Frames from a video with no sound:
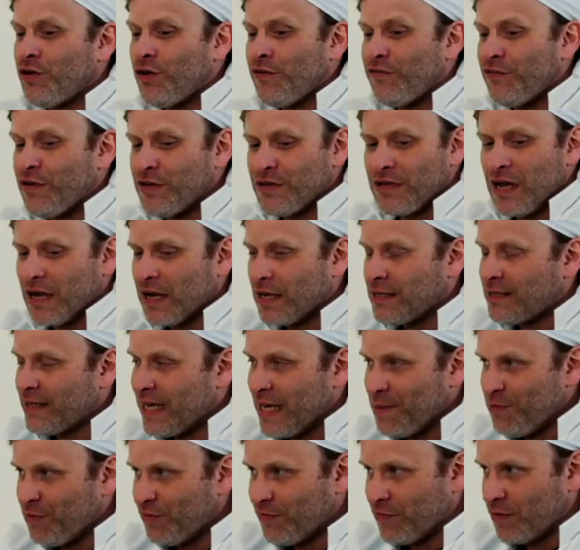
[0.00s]
you, it's like a
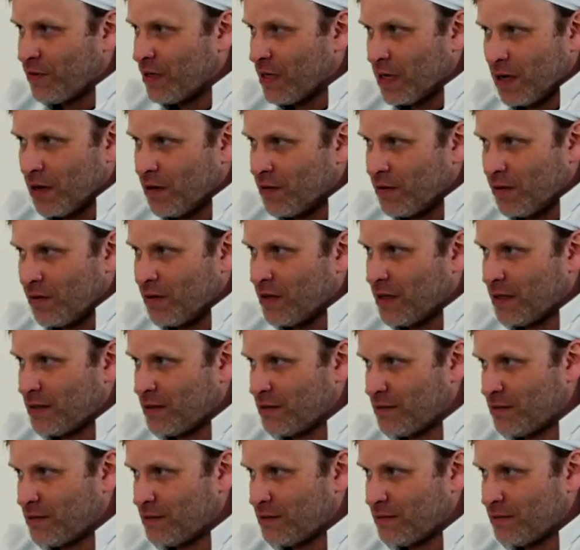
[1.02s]
team of you that go and do this?